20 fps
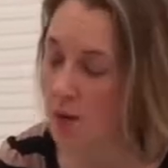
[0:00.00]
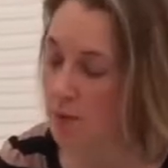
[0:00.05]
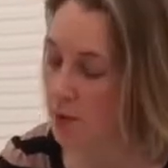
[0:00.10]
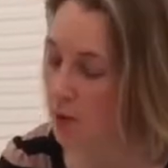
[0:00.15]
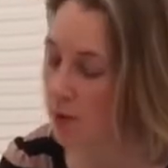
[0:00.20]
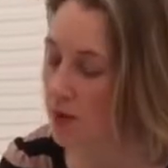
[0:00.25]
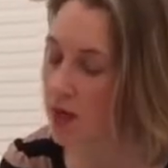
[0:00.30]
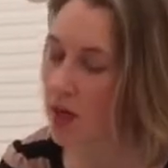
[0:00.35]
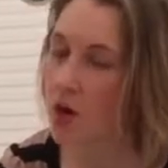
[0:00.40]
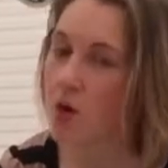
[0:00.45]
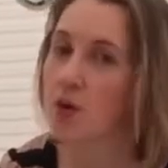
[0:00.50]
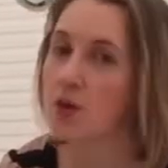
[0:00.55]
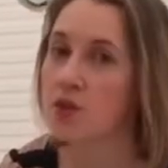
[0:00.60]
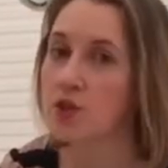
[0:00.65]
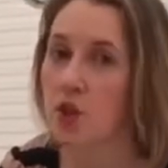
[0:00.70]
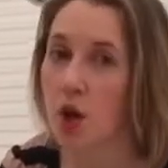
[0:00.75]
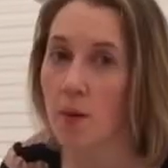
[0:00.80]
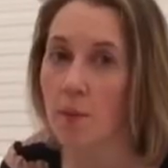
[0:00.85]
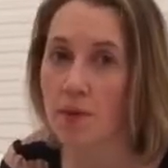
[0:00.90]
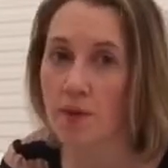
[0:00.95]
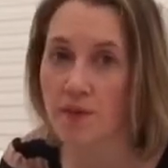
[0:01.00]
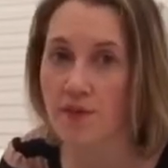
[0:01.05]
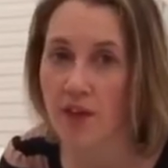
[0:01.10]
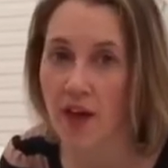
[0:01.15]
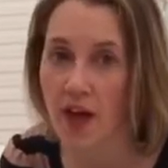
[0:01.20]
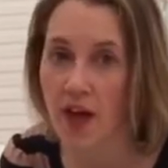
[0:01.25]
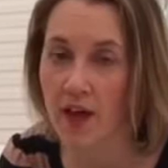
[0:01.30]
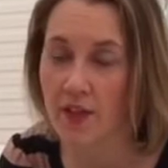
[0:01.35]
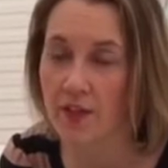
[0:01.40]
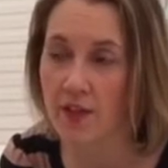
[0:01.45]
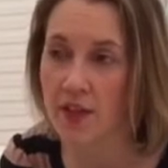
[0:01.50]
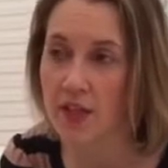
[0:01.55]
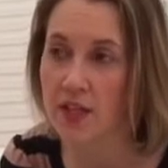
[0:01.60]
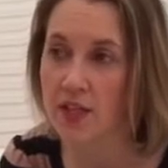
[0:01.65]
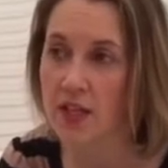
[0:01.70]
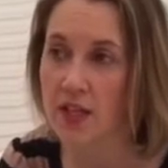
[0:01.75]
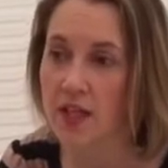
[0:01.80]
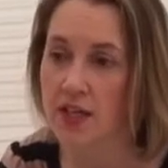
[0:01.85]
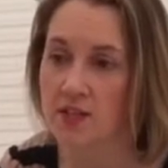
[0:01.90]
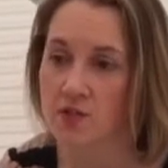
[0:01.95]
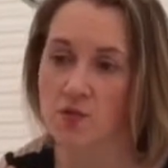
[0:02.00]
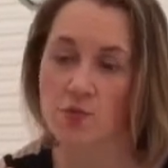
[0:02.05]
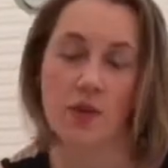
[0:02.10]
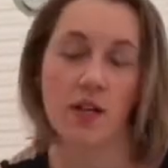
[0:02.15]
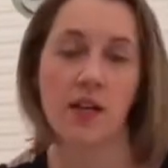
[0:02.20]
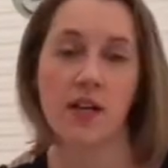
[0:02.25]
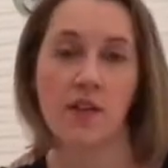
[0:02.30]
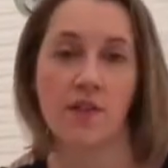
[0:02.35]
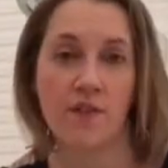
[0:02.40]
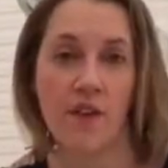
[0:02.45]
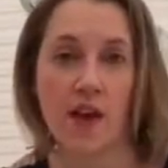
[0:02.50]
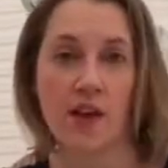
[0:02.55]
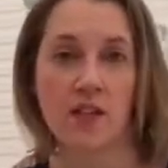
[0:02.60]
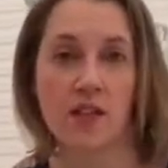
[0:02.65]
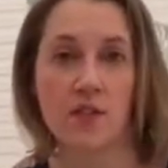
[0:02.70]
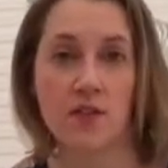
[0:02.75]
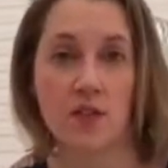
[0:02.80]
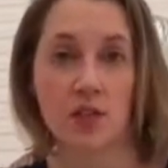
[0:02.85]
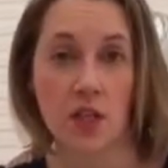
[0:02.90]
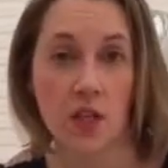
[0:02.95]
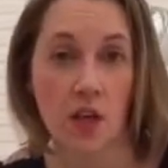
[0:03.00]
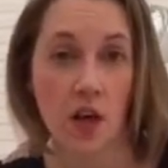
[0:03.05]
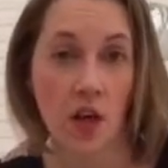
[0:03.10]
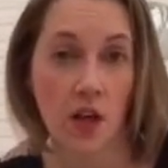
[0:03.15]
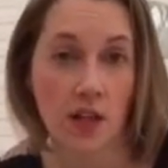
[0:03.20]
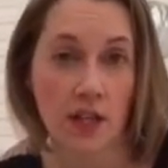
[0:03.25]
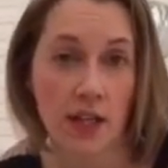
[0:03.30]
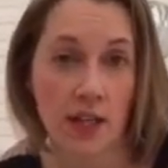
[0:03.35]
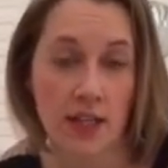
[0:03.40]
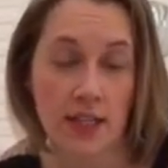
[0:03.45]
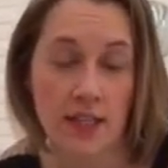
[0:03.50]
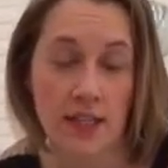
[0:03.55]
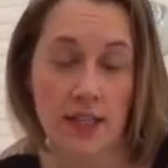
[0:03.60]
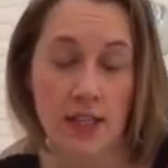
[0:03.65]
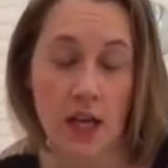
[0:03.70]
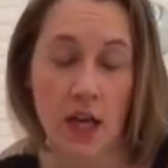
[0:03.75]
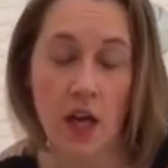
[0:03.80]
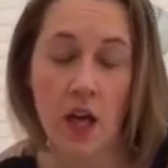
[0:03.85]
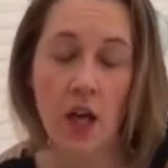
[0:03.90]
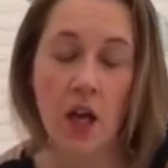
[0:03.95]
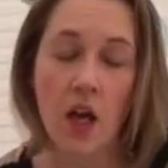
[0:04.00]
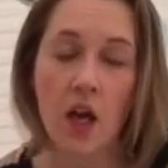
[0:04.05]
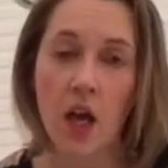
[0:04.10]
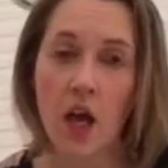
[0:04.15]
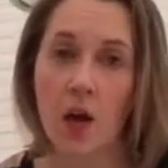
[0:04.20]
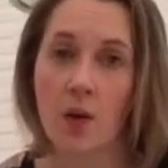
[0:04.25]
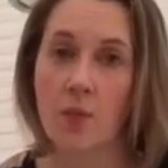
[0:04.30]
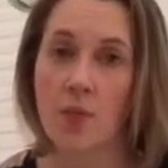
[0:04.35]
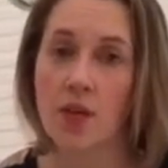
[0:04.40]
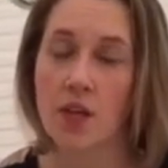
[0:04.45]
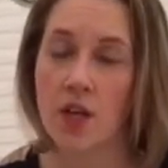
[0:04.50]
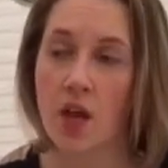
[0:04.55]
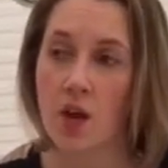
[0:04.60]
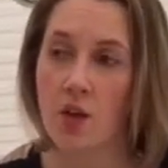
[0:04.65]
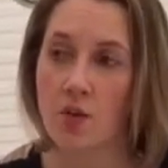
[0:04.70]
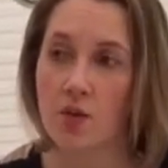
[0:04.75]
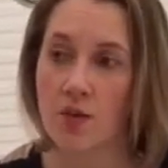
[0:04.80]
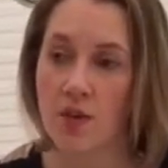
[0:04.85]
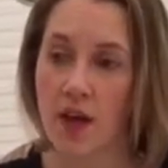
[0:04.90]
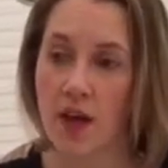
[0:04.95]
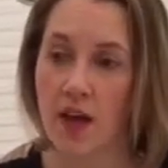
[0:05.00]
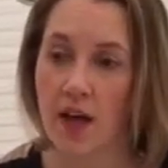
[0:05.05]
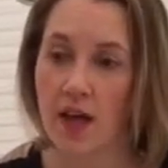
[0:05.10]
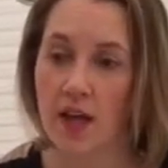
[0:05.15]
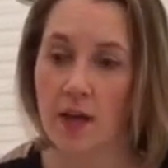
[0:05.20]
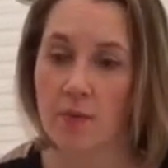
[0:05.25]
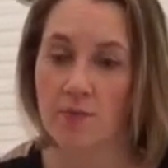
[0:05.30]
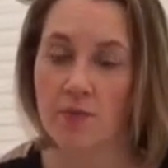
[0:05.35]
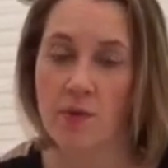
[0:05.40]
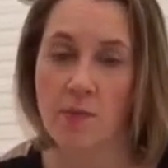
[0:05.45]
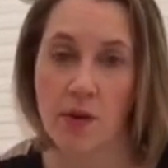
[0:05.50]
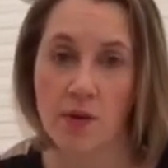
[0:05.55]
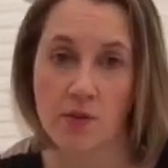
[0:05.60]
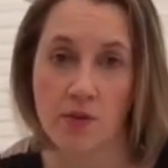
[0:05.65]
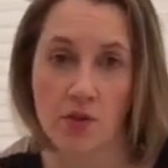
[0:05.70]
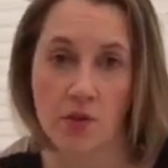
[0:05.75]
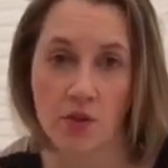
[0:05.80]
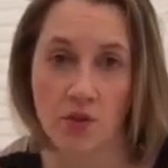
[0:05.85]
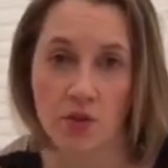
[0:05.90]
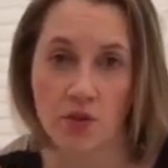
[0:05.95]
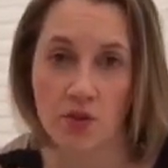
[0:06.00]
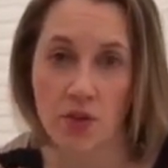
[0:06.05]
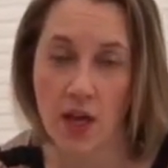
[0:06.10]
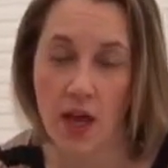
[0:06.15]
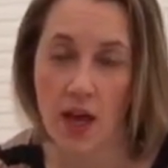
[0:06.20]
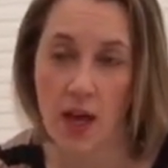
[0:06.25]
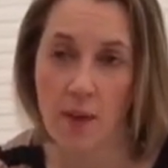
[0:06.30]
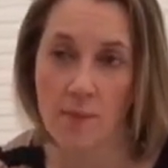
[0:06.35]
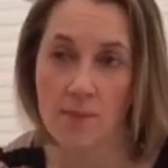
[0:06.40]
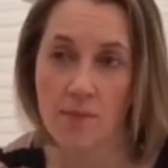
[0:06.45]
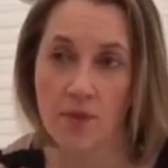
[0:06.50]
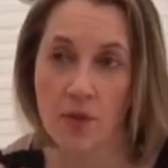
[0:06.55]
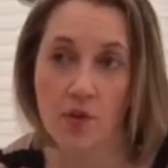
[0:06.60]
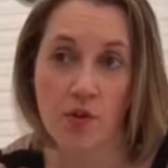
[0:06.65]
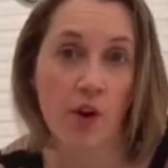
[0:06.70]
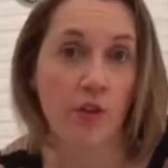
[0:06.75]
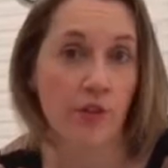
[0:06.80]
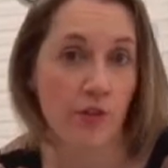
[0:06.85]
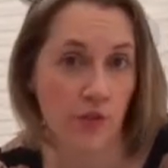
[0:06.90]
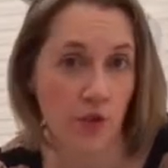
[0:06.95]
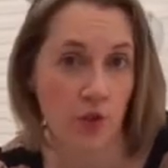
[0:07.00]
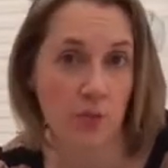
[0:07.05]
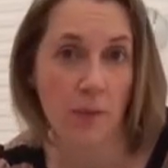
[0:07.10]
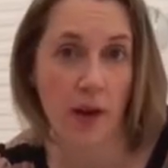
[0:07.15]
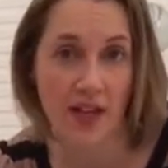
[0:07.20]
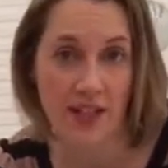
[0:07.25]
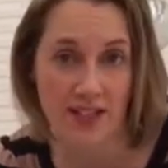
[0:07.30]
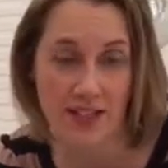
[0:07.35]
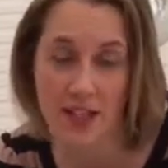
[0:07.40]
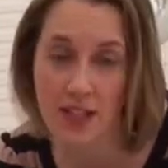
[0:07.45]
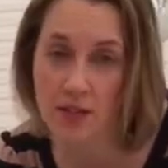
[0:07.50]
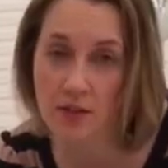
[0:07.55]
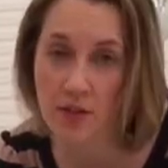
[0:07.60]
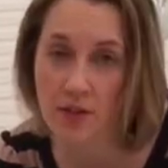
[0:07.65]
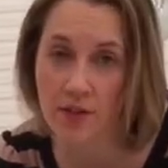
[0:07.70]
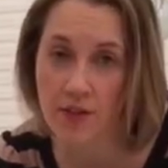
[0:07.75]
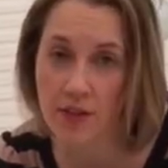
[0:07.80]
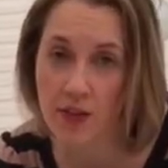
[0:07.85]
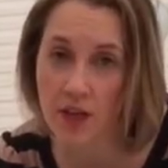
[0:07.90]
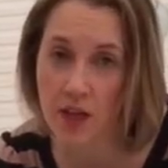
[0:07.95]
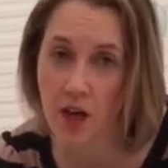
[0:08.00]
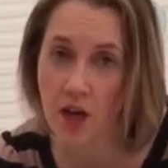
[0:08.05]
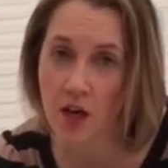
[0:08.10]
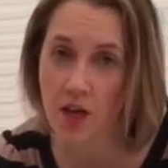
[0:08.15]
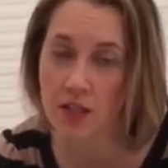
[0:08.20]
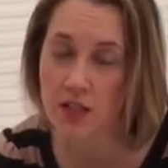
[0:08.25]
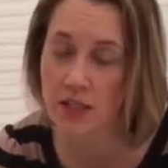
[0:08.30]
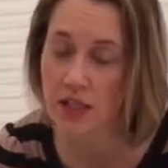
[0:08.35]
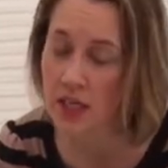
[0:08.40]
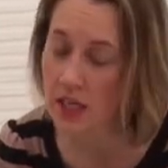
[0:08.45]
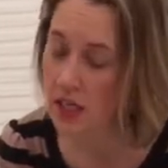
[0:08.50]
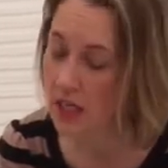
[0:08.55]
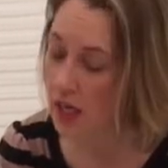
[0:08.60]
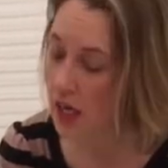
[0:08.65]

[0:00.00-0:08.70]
But we know on top of that it's really effective as a gut cleanser, and we know that it promotes good the growth of good bacteria in the gut.